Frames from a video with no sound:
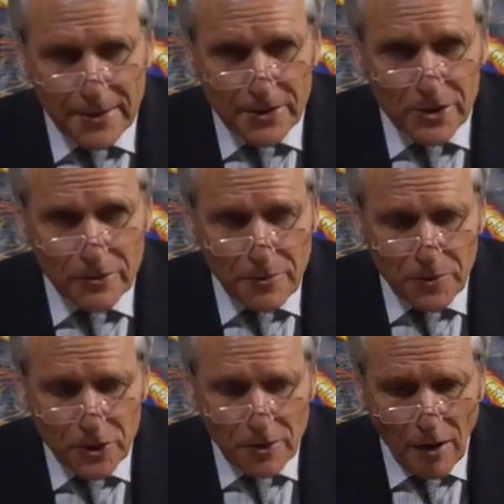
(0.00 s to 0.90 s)

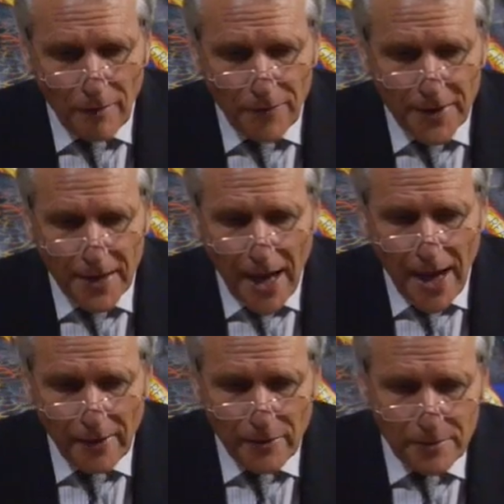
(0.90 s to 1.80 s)
description of the
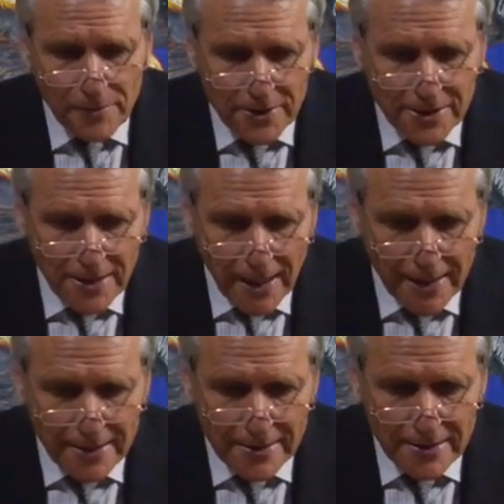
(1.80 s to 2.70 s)
Arab
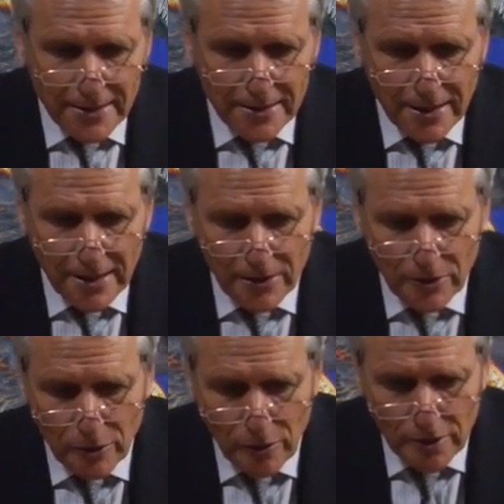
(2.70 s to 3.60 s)
states is here
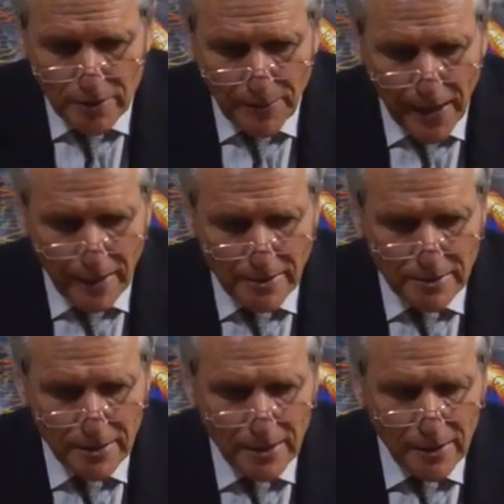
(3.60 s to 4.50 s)
talked
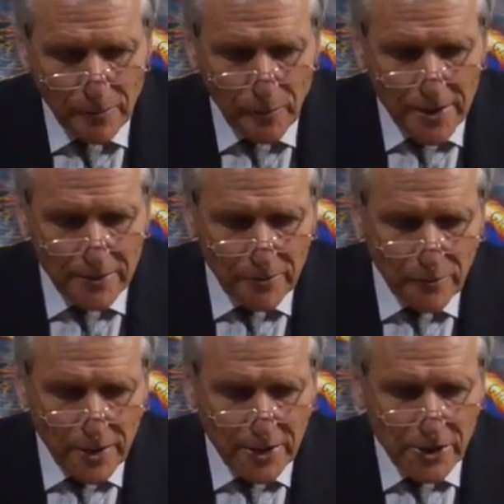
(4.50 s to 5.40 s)
about.
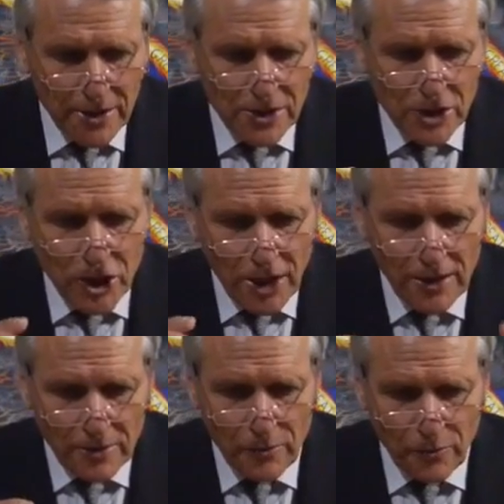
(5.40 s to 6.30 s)
We just check
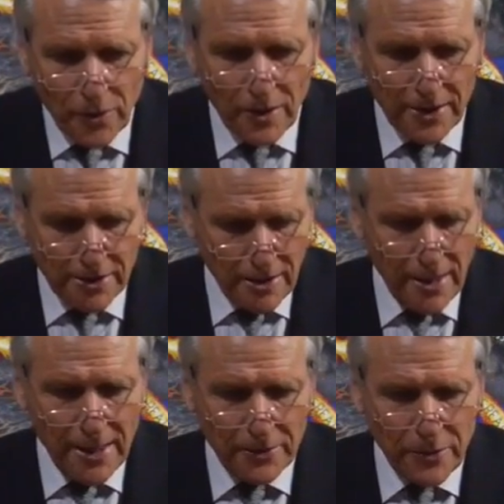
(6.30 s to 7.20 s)
it with
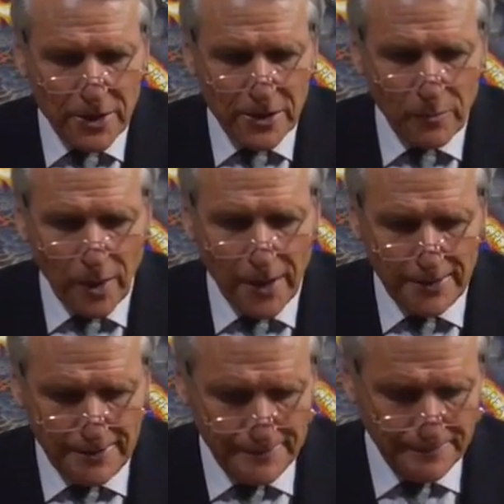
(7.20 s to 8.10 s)
Isaiah
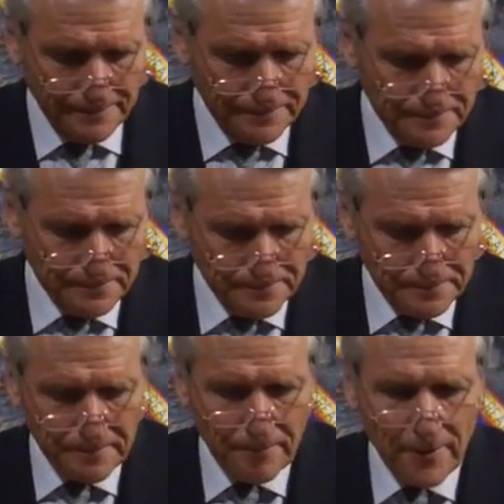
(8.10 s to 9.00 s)
21,
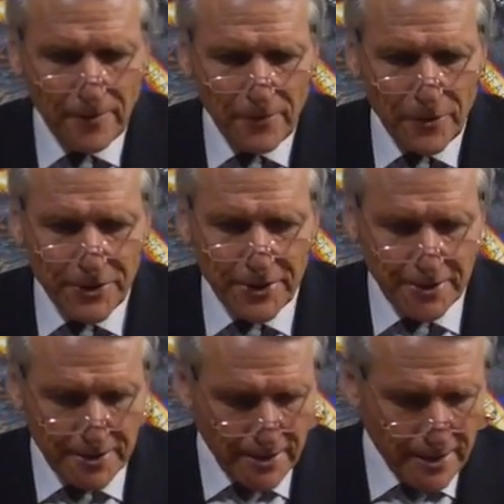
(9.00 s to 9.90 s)
verse
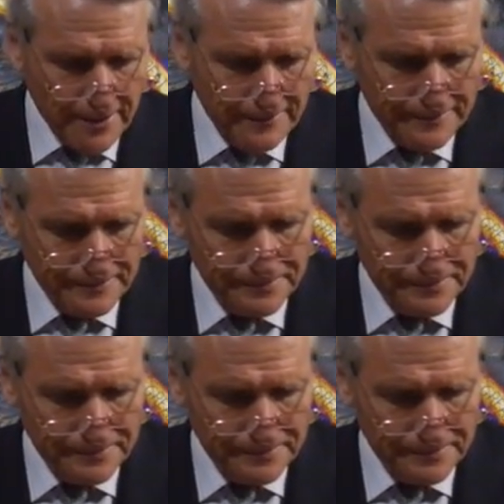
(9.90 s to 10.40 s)
16.